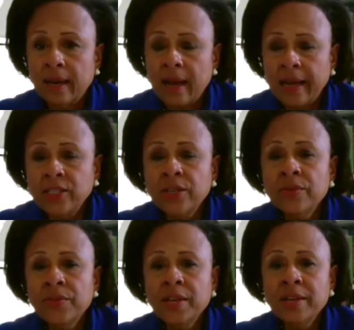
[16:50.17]
I
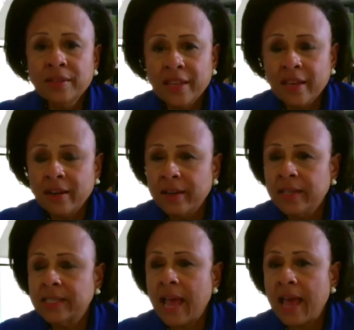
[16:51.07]
do think there
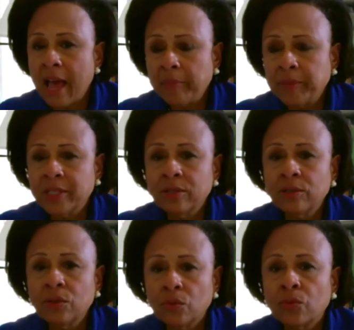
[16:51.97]
is
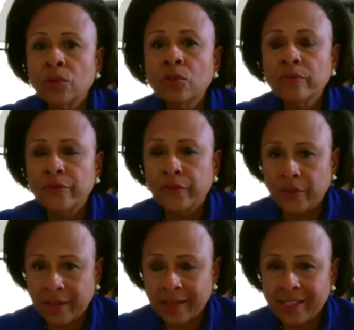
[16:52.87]
absolute room for
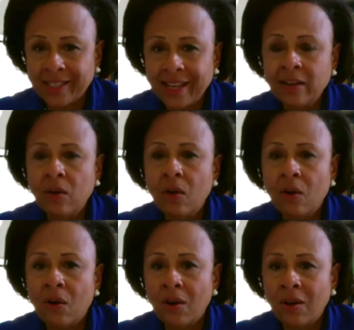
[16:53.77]
this in
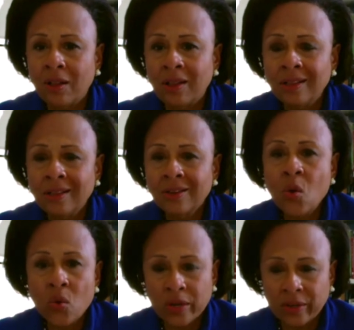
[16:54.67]
all
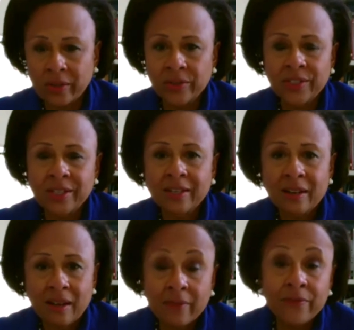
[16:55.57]
corners
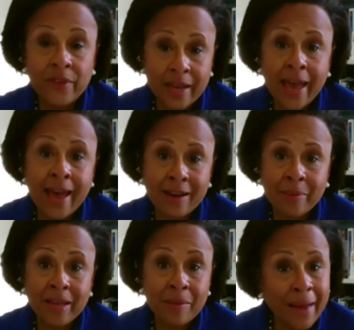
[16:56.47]
of the
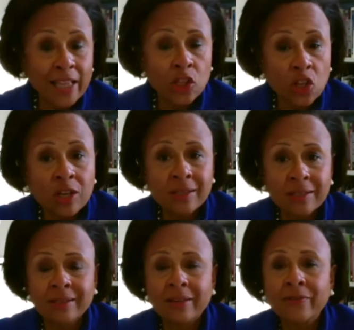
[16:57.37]
academy. It might look a
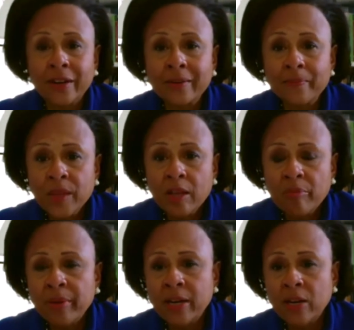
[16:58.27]
little different,
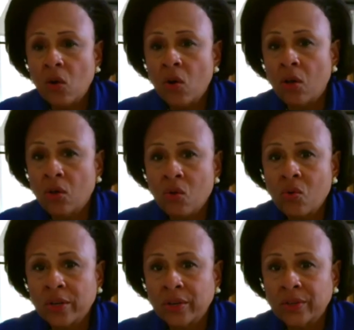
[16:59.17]
but in all
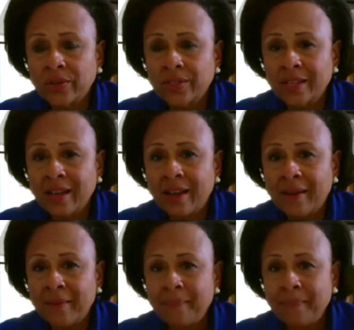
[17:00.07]
corners
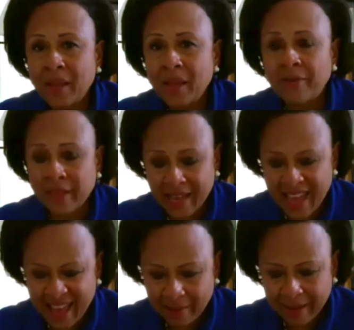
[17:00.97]
of the
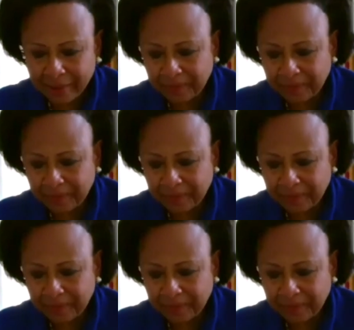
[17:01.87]
academy.